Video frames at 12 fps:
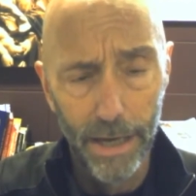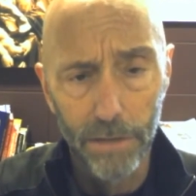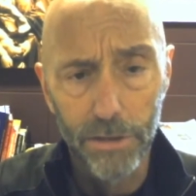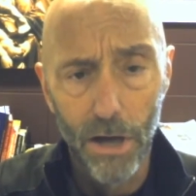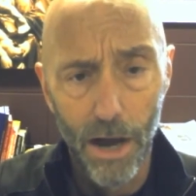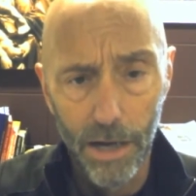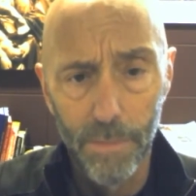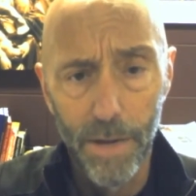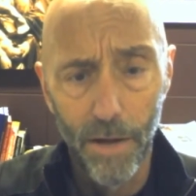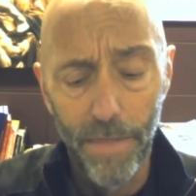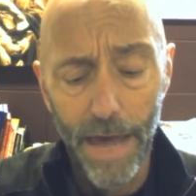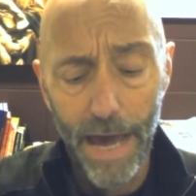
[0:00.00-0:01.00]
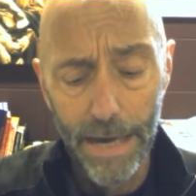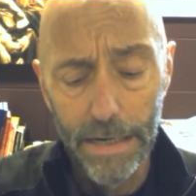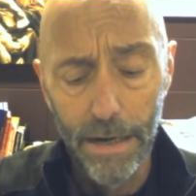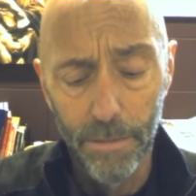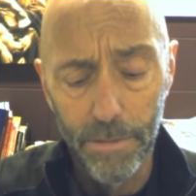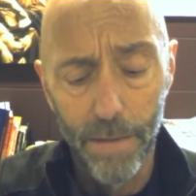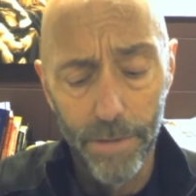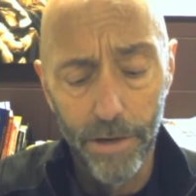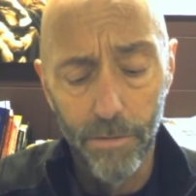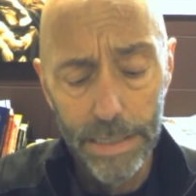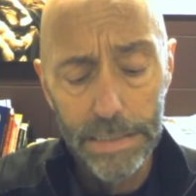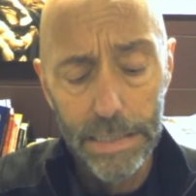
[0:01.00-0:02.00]
and I'll talk about that in upcoming
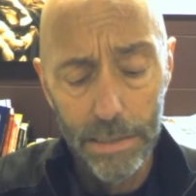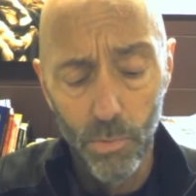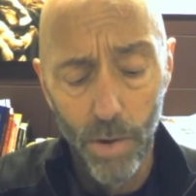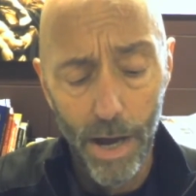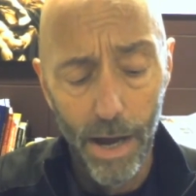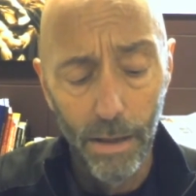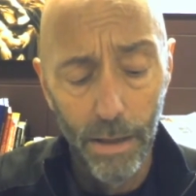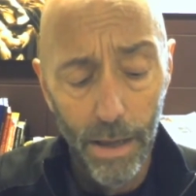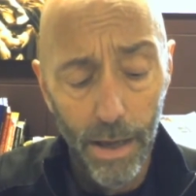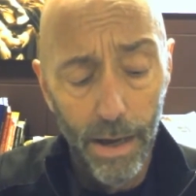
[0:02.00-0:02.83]
weeks as well.